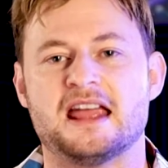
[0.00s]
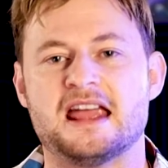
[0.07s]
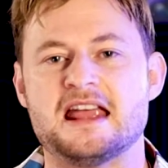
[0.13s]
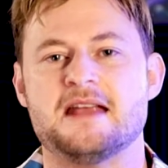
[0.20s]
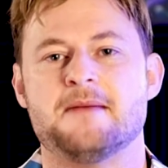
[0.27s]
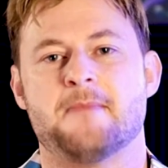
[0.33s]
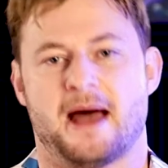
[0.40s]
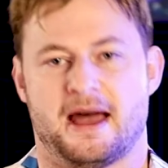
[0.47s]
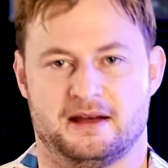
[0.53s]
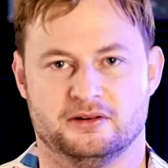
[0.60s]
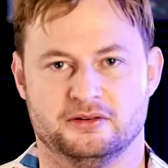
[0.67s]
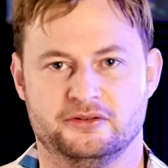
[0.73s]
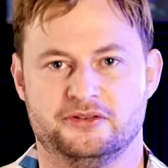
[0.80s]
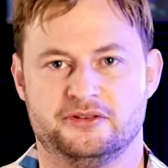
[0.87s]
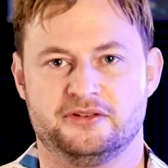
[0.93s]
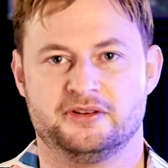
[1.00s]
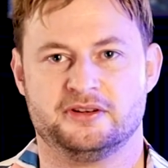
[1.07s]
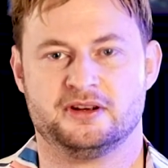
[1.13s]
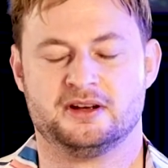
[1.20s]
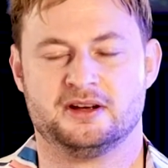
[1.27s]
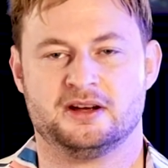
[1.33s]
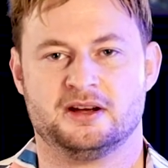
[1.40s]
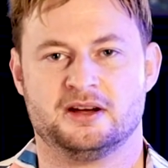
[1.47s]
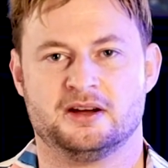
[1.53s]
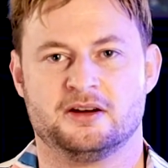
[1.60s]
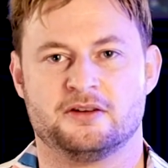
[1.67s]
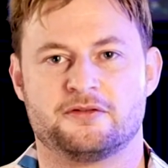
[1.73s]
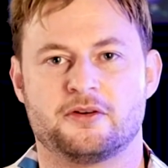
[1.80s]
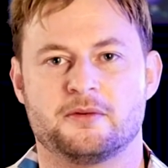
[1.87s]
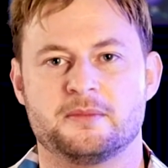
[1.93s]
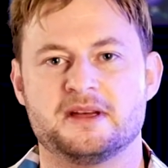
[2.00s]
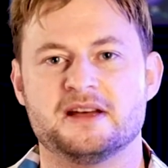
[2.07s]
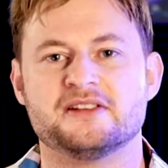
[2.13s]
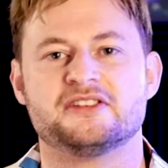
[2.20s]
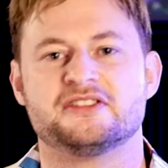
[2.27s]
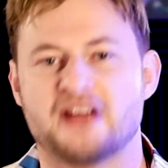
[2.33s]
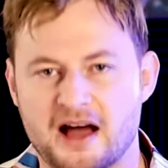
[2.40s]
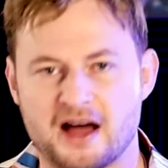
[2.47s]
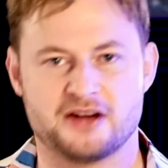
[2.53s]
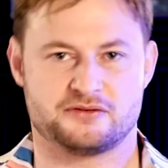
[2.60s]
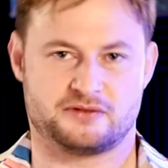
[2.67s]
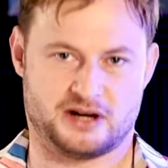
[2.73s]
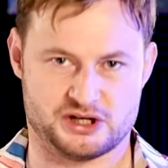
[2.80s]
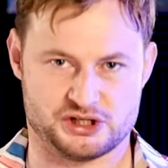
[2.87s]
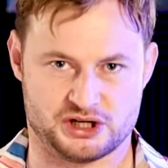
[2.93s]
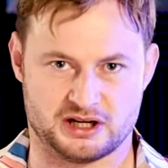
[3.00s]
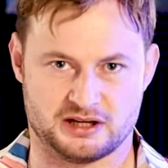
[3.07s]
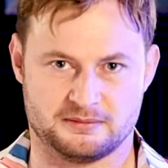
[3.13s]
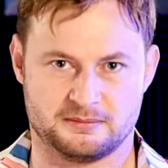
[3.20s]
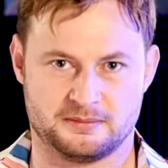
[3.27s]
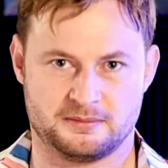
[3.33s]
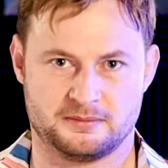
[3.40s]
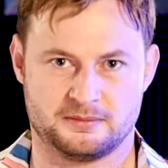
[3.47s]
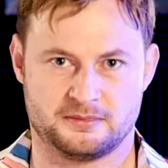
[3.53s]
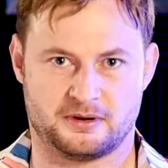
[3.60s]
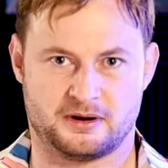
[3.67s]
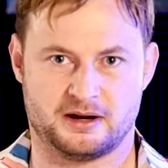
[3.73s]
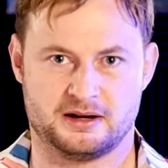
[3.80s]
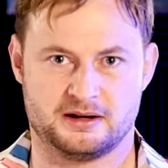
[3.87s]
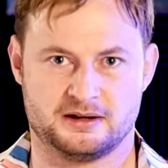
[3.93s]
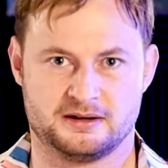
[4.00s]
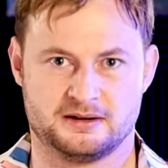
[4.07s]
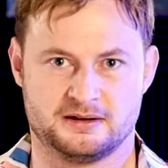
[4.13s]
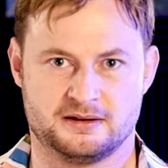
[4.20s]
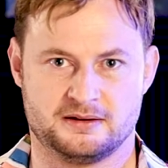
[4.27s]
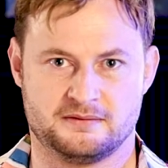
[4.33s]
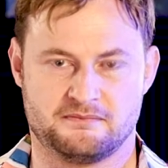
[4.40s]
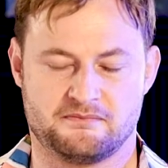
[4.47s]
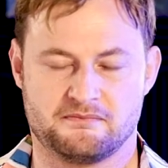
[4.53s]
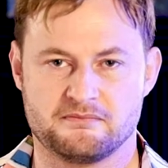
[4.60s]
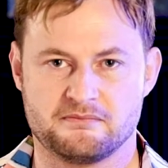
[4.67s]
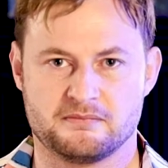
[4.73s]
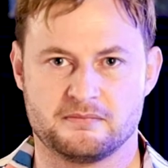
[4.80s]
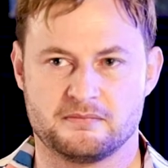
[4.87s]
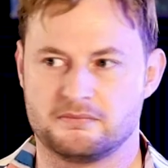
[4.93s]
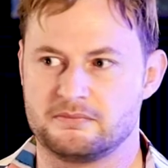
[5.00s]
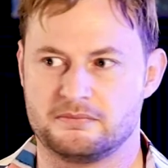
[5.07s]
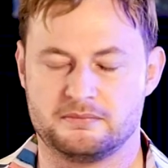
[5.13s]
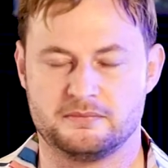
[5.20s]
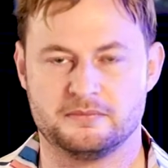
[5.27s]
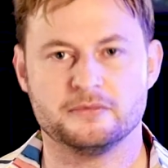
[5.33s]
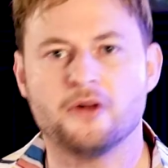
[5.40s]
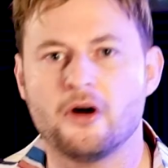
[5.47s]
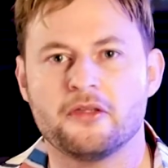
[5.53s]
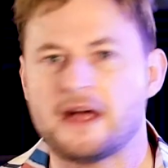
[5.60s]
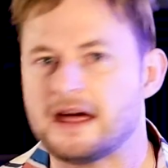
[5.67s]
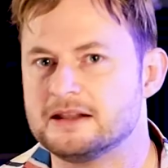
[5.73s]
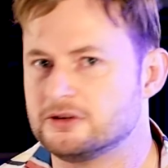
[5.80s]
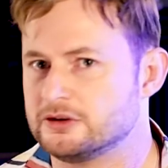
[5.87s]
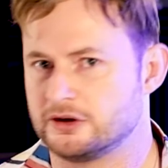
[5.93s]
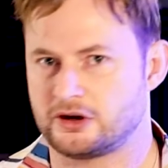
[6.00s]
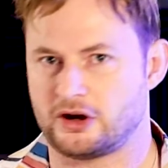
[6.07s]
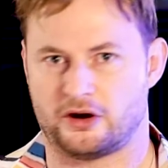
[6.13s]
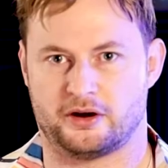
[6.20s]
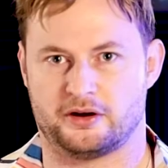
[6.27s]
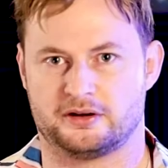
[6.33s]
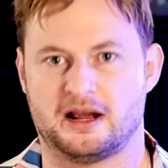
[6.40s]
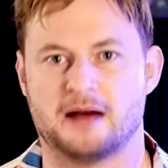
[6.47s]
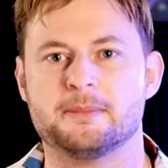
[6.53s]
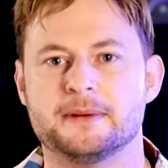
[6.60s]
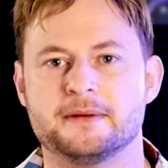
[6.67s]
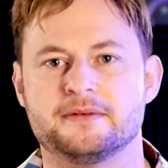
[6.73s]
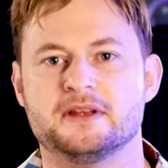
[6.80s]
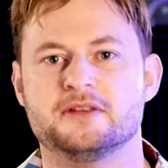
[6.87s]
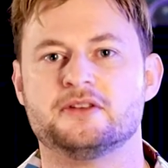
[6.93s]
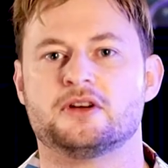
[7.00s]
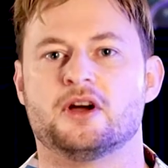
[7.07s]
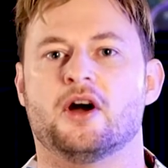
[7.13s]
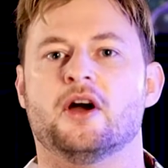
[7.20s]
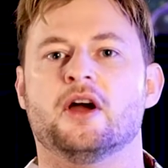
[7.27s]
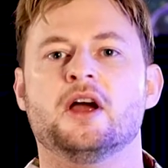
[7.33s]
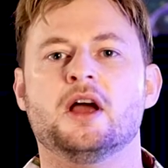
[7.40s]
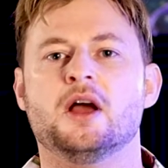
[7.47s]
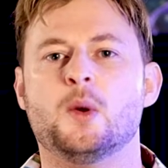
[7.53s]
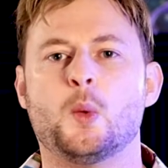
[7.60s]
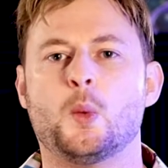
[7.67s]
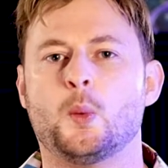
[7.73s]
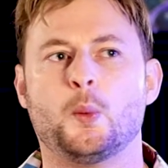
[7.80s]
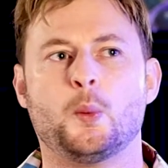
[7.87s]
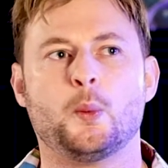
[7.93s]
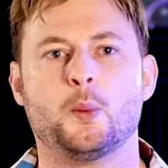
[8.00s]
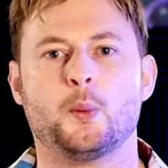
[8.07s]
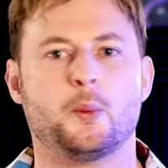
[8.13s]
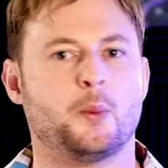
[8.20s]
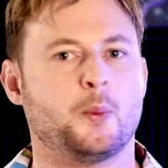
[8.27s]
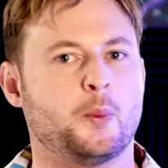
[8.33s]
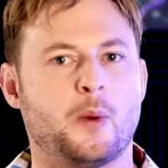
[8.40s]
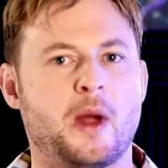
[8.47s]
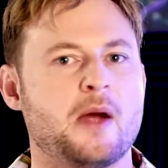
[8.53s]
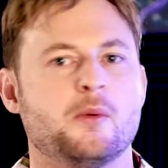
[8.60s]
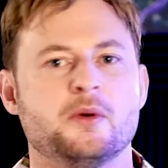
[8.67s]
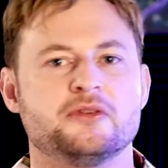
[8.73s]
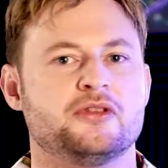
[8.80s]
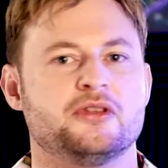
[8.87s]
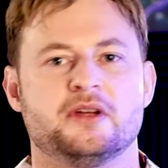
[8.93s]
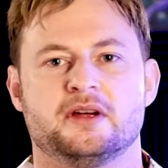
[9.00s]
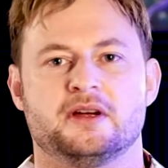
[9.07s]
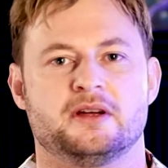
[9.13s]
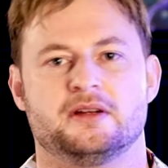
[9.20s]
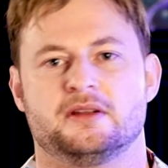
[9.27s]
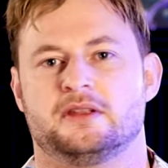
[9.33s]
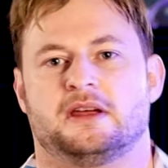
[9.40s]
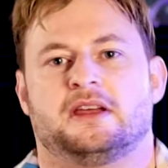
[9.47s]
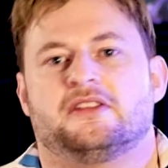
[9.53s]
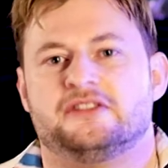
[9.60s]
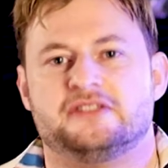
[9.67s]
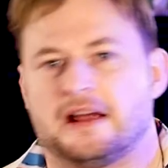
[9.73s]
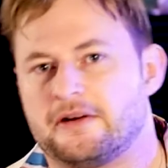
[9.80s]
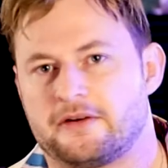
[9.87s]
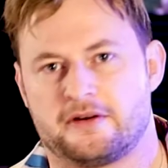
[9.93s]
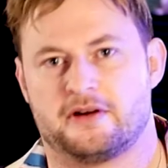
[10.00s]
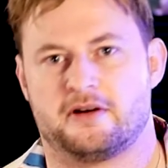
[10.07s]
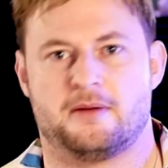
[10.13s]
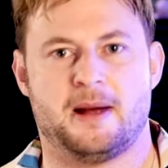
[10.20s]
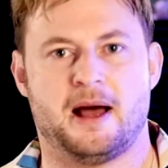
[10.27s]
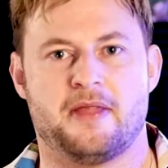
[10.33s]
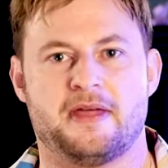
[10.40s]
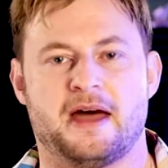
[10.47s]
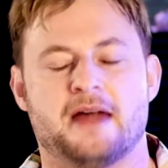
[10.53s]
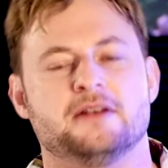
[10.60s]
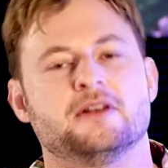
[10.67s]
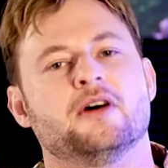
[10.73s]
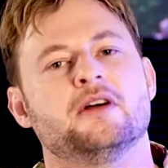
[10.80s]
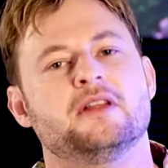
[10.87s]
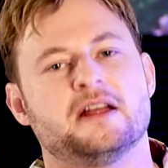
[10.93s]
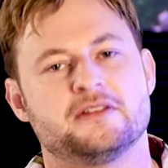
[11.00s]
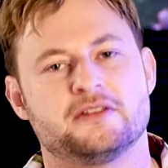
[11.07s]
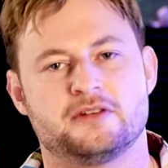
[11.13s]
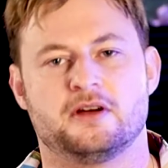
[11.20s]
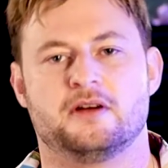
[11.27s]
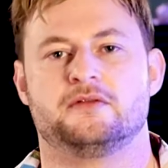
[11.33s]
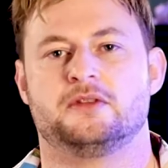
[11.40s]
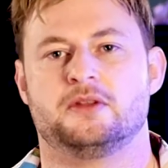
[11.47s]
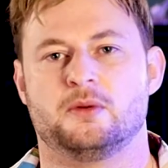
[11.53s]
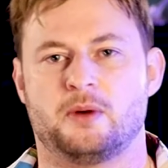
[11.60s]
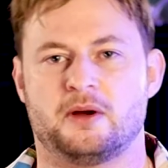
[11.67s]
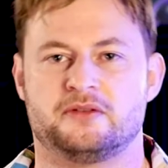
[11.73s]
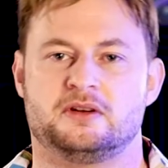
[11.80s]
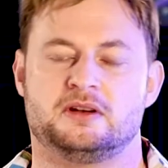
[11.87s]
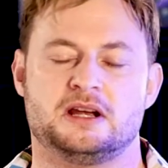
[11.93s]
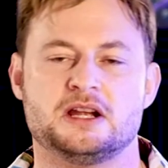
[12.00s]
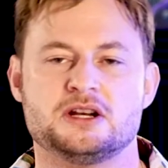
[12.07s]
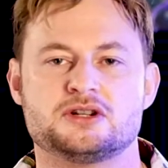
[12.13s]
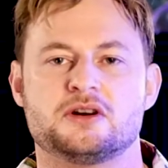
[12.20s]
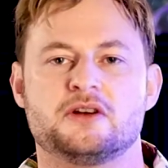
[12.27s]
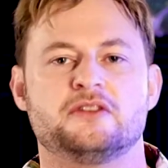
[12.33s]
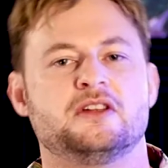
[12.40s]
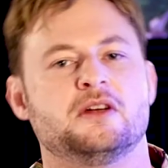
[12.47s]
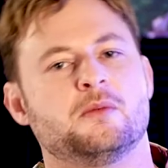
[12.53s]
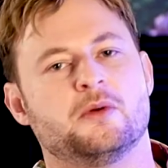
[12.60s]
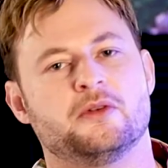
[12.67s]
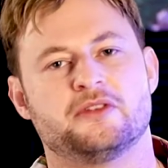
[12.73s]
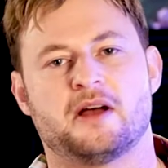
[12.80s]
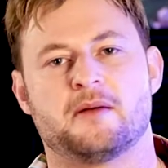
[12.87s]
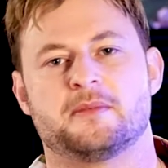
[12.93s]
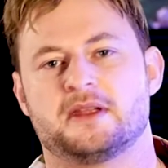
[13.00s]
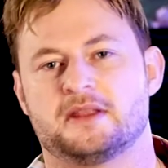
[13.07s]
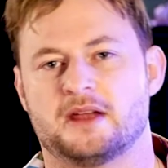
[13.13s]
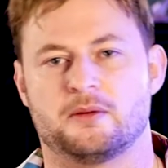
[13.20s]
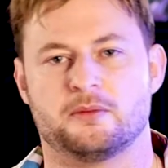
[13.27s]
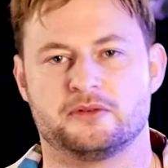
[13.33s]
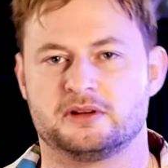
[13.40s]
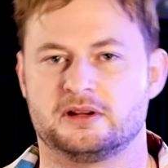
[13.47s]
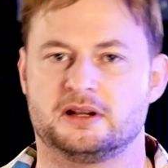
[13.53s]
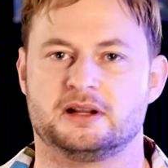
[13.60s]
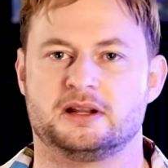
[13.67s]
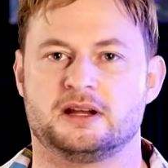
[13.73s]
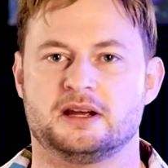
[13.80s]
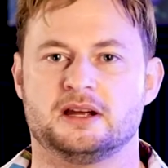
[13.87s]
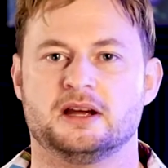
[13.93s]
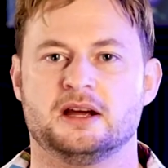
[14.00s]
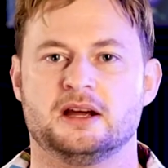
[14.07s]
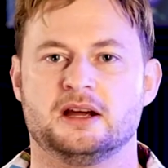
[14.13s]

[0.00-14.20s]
emails from the Assad regime, right? Not that long ago, a couple of years ago. Where was the hysteria about that? No, that served the Western interest. It was something that was clearly